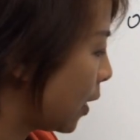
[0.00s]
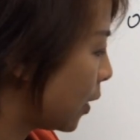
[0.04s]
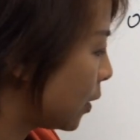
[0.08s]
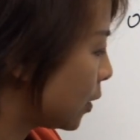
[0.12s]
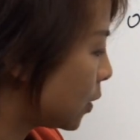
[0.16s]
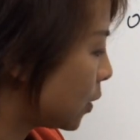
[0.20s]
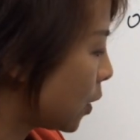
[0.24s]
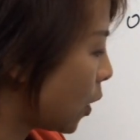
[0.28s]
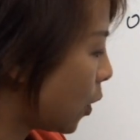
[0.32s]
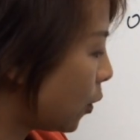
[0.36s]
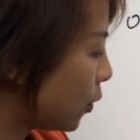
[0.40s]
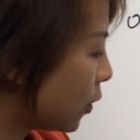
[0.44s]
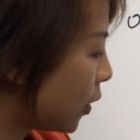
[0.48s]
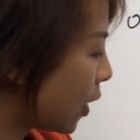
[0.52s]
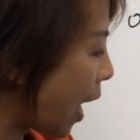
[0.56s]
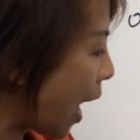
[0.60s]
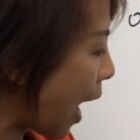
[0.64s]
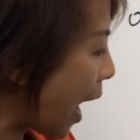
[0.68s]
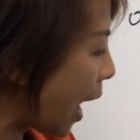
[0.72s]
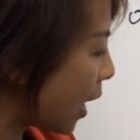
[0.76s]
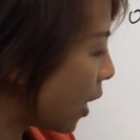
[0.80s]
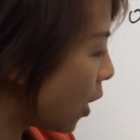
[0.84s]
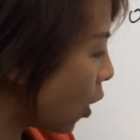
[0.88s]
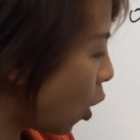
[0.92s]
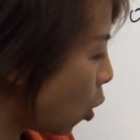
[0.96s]
So the
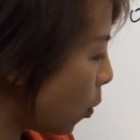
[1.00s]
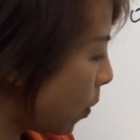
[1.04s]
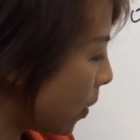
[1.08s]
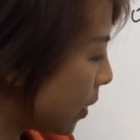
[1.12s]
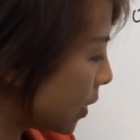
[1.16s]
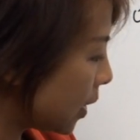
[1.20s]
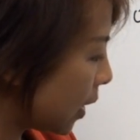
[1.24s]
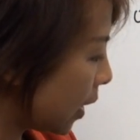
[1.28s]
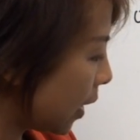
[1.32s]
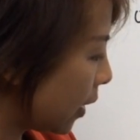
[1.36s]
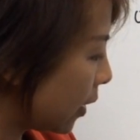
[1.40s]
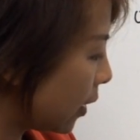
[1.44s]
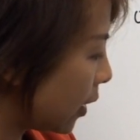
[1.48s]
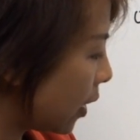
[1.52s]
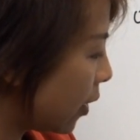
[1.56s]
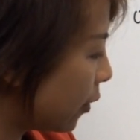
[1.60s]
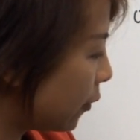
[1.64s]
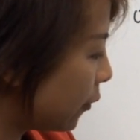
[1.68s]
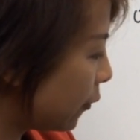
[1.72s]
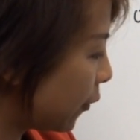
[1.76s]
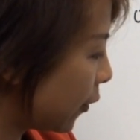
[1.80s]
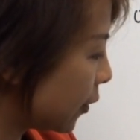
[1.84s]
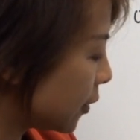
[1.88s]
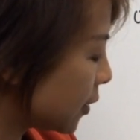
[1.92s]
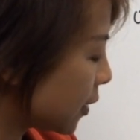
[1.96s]
eye opening,
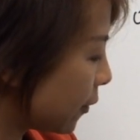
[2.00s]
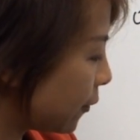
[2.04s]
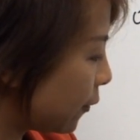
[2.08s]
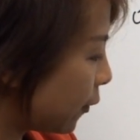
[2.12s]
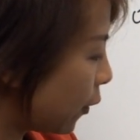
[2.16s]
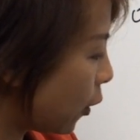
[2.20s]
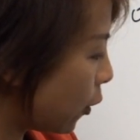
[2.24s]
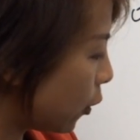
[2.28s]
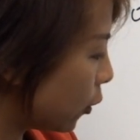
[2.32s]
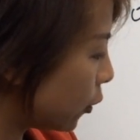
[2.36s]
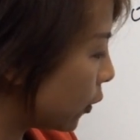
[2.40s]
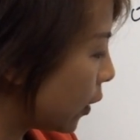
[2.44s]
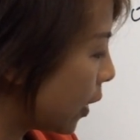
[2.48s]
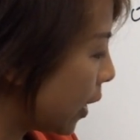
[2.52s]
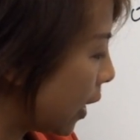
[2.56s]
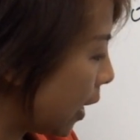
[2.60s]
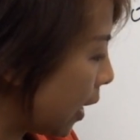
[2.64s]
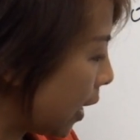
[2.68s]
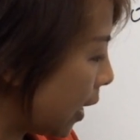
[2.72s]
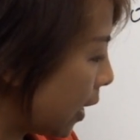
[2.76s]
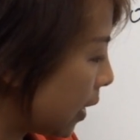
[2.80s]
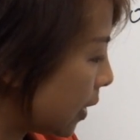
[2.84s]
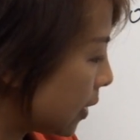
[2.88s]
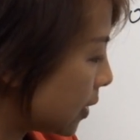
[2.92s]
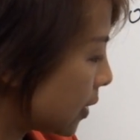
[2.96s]
first of all,
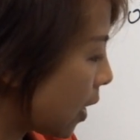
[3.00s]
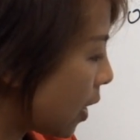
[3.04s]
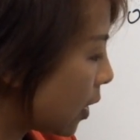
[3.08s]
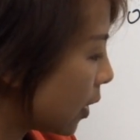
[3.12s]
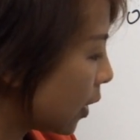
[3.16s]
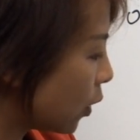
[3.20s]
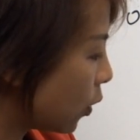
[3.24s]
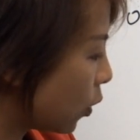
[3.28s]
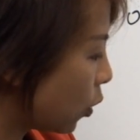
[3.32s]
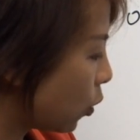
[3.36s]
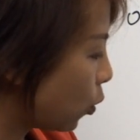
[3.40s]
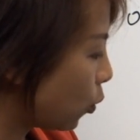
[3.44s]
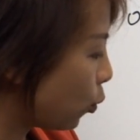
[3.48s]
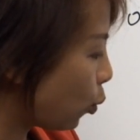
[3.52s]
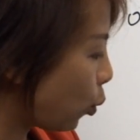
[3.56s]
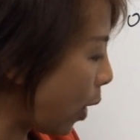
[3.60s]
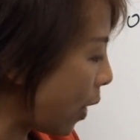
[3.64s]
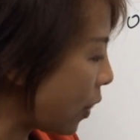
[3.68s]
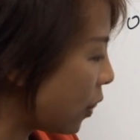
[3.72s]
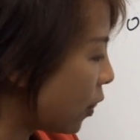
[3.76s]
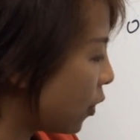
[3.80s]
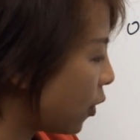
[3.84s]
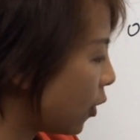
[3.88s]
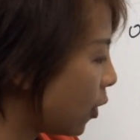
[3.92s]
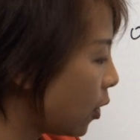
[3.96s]
is only
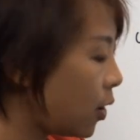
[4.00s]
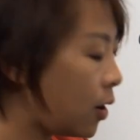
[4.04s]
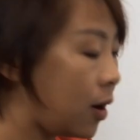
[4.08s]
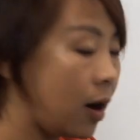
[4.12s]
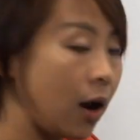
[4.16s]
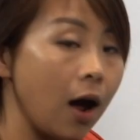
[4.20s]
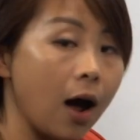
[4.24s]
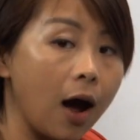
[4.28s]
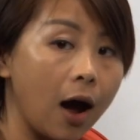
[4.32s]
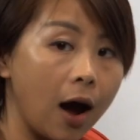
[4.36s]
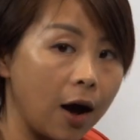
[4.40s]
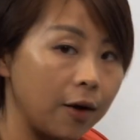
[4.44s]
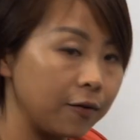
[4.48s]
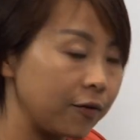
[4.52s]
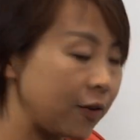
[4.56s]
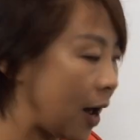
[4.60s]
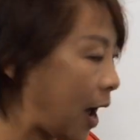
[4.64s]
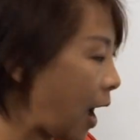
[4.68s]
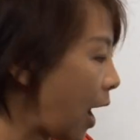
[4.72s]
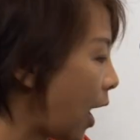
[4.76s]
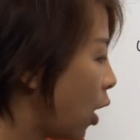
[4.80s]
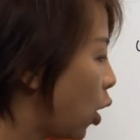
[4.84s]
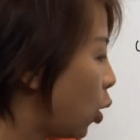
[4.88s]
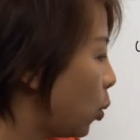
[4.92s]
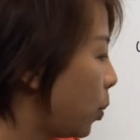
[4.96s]
one-third of
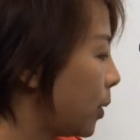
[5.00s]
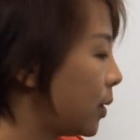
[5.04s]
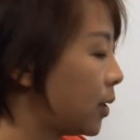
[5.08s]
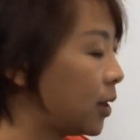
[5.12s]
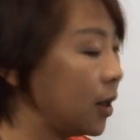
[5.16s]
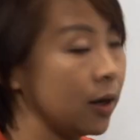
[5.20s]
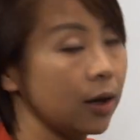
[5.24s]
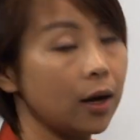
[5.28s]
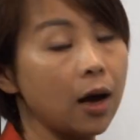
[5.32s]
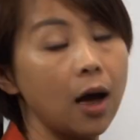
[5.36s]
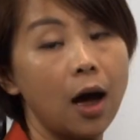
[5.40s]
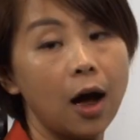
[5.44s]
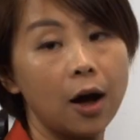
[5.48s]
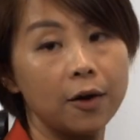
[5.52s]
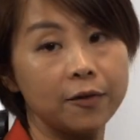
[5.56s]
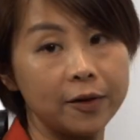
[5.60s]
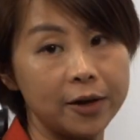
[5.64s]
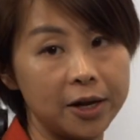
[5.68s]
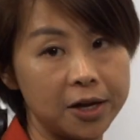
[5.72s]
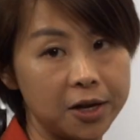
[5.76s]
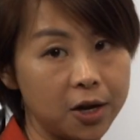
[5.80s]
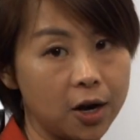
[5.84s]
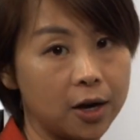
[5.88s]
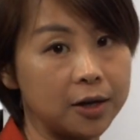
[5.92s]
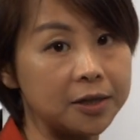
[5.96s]
the eye opening of
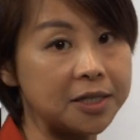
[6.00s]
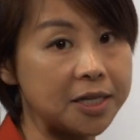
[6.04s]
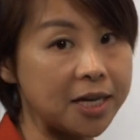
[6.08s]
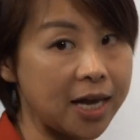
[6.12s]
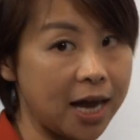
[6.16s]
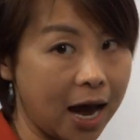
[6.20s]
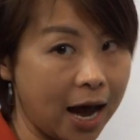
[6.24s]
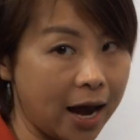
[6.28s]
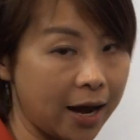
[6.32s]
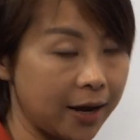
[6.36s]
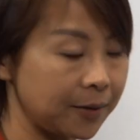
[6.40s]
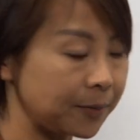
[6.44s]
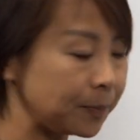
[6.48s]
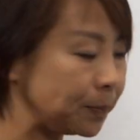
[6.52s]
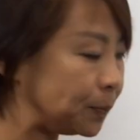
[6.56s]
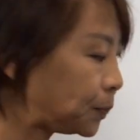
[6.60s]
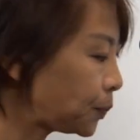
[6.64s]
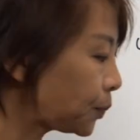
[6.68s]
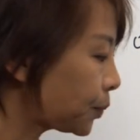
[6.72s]
an NRZ eye.